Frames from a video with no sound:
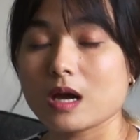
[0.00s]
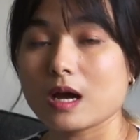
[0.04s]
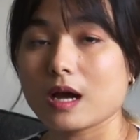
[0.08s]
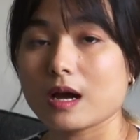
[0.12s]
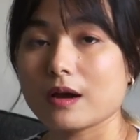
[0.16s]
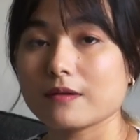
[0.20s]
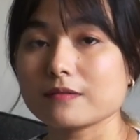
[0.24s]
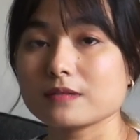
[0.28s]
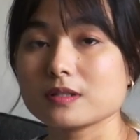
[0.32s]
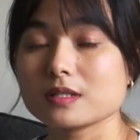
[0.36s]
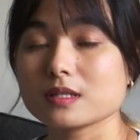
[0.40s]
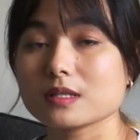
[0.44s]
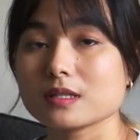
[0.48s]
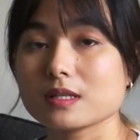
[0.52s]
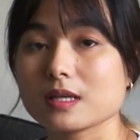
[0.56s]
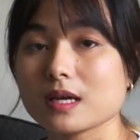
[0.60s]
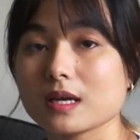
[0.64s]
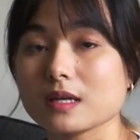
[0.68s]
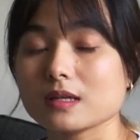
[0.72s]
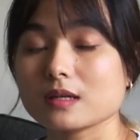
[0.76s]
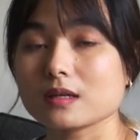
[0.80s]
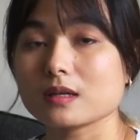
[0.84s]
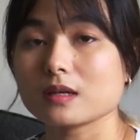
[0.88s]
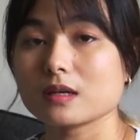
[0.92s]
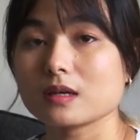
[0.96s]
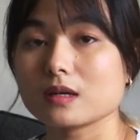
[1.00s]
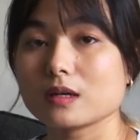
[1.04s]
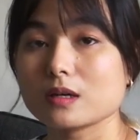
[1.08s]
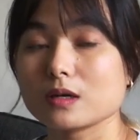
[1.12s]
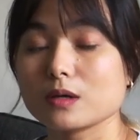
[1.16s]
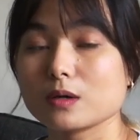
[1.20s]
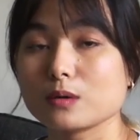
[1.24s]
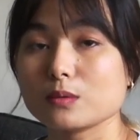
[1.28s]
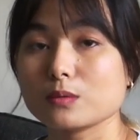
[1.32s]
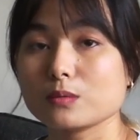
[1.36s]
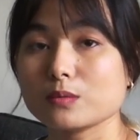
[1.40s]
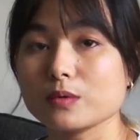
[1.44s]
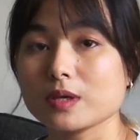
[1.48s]
After that,
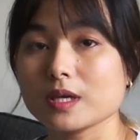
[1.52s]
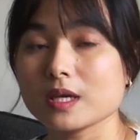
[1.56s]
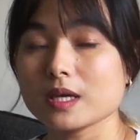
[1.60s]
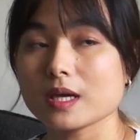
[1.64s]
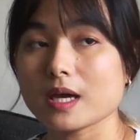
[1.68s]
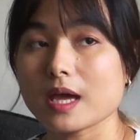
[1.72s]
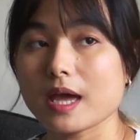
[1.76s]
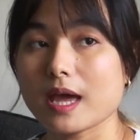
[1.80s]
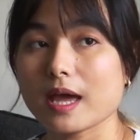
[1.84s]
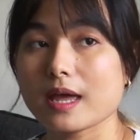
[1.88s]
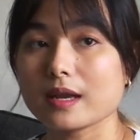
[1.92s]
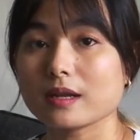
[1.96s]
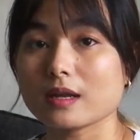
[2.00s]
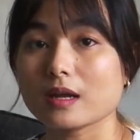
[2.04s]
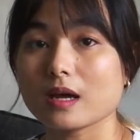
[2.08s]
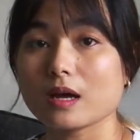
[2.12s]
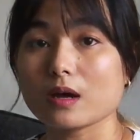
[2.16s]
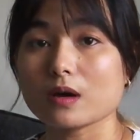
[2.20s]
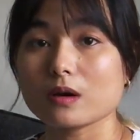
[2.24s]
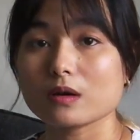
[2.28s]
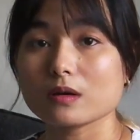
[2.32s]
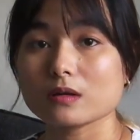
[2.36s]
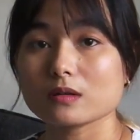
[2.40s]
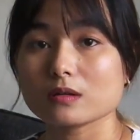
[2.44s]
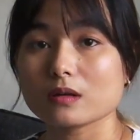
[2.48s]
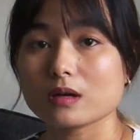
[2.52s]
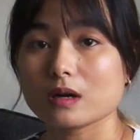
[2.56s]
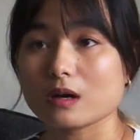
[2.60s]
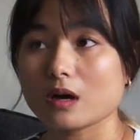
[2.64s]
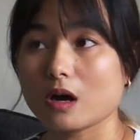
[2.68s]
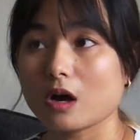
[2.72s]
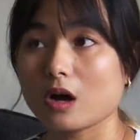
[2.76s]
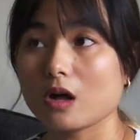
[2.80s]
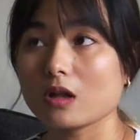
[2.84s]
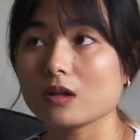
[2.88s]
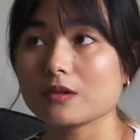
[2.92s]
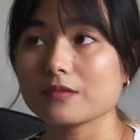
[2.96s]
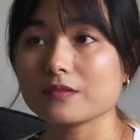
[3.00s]
we and
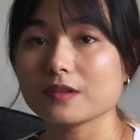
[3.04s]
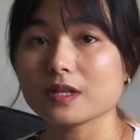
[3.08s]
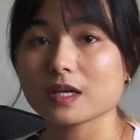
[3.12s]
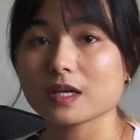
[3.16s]
all of